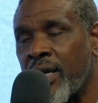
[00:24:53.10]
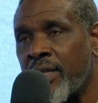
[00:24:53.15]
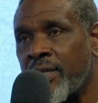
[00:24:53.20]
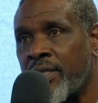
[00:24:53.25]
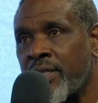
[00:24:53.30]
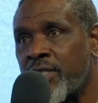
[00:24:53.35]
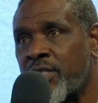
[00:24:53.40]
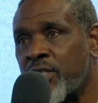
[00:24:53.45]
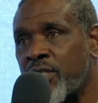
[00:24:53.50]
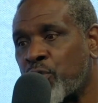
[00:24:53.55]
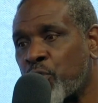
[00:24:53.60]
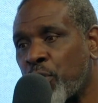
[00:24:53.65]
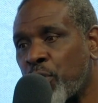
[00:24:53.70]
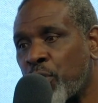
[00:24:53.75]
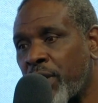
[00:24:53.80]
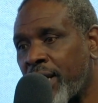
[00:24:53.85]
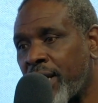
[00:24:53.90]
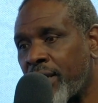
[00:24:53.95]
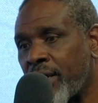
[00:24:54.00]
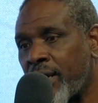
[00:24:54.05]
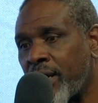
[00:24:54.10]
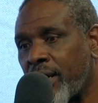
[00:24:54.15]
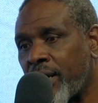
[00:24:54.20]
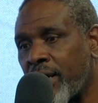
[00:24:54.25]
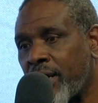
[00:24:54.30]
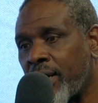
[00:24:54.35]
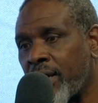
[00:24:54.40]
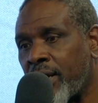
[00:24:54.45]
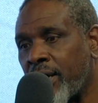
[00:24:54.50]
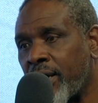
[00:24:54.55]
this is what I uh,
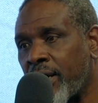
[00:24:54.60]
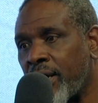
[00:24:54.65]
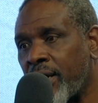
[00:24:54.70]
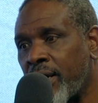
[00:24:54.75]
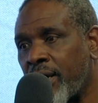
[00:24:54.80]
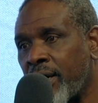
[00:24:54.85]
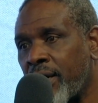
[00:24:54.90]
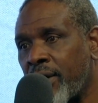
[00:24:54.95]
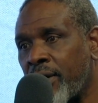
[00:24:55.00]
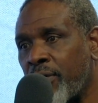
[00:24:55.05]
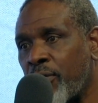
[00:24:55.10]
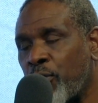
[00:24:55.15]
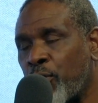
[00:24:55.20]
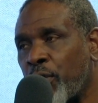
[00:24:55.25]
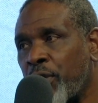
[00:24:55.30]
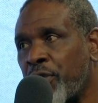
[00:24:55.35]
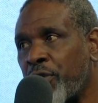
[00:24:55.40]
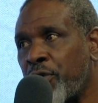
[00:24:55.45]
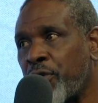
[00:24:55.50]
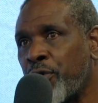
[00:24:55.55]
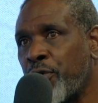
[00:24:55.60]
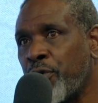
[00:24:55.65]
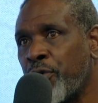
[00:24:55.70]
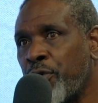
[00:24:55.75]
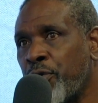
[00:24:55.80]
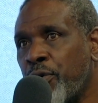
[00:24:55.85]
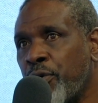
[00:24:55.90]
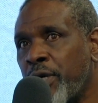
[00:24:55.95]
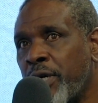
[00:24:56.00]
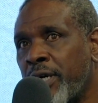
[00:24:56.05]
when
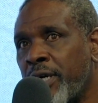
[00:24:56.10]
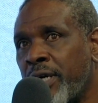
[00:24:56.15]
you